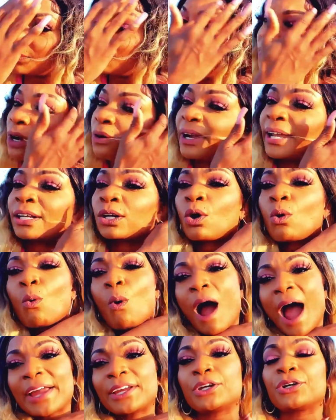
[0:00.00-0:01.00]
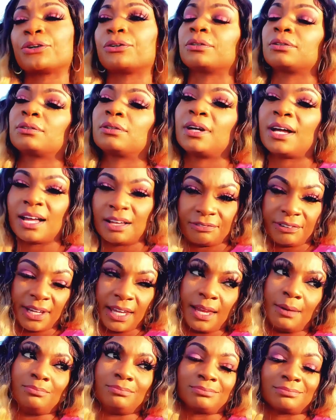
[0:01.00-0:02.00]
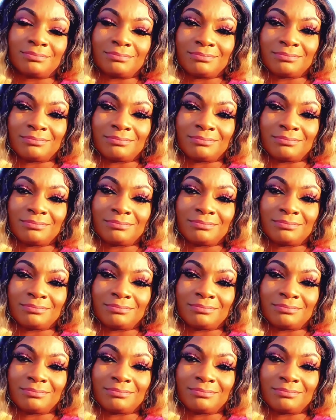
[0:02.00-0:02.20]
We don't inquire of him.